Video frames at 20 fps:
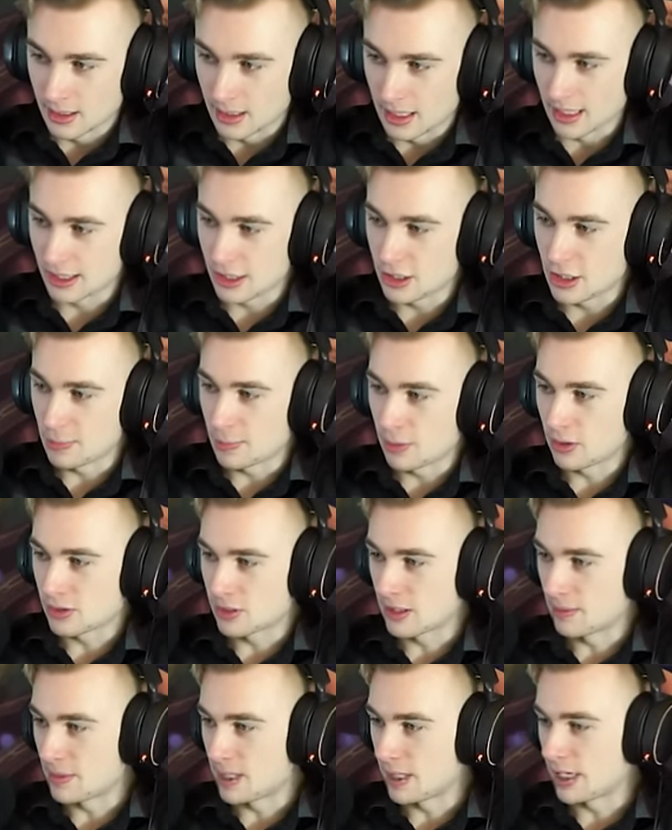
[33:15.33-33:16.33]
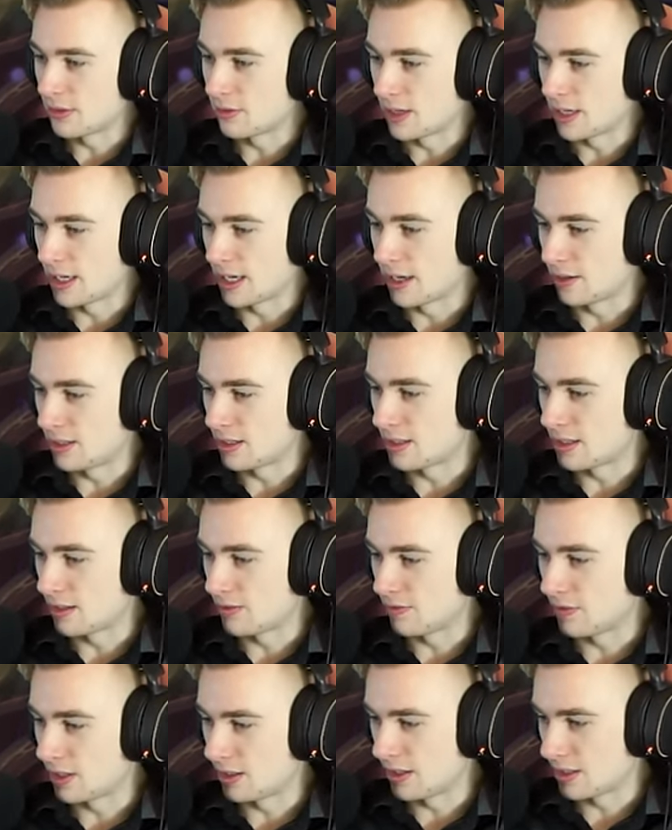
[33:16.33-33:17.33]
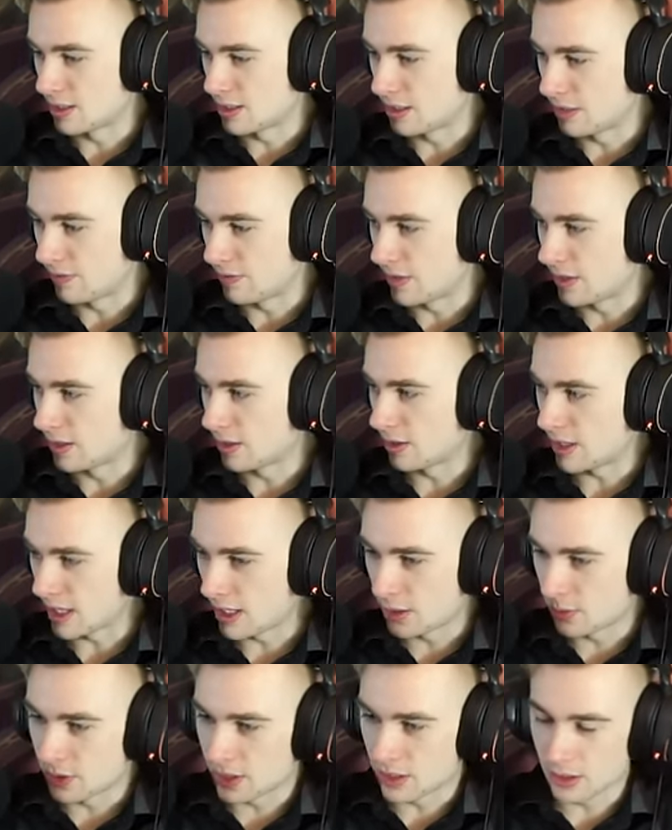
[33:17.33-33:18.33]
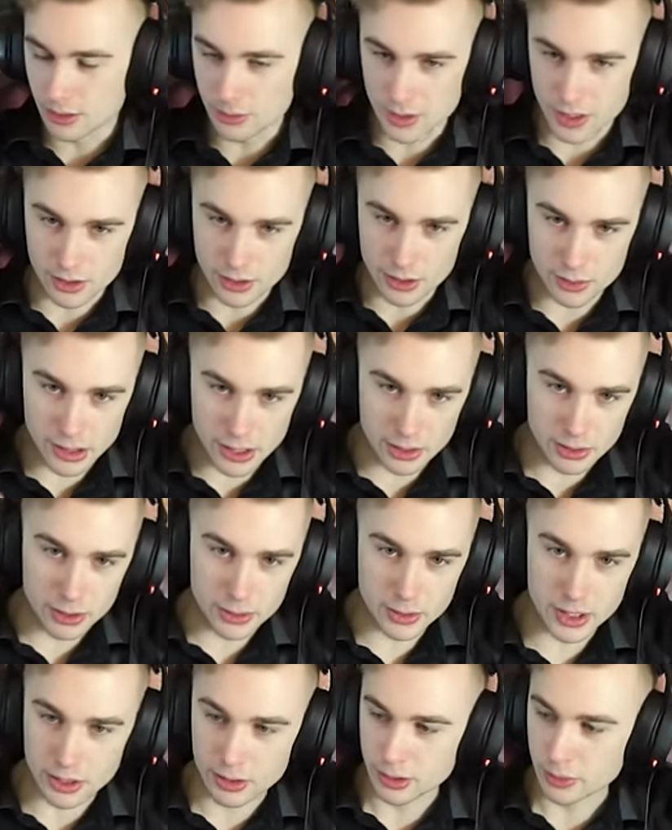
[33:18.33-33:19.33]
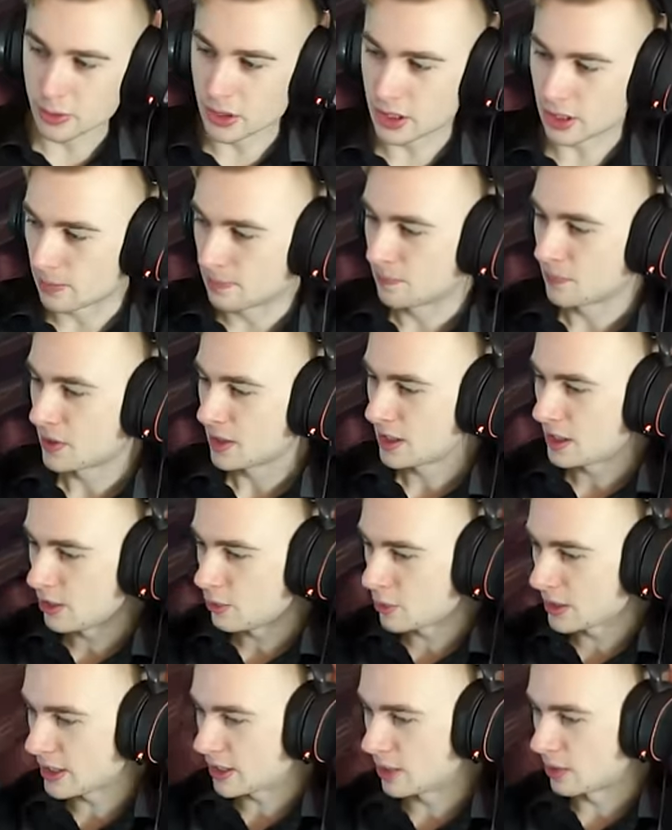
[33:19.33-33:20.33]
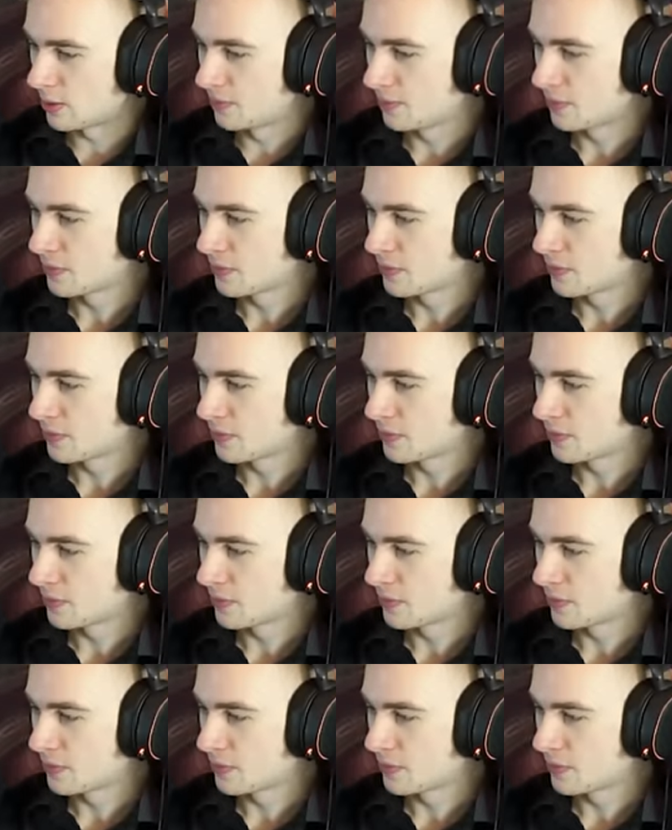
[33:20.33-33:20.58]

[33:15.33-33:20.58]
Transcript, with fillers: At least he pulls something in right now instead of killing Seraphine. Okay, here we go, here we go, here we go, here we go, here we go. Here we go.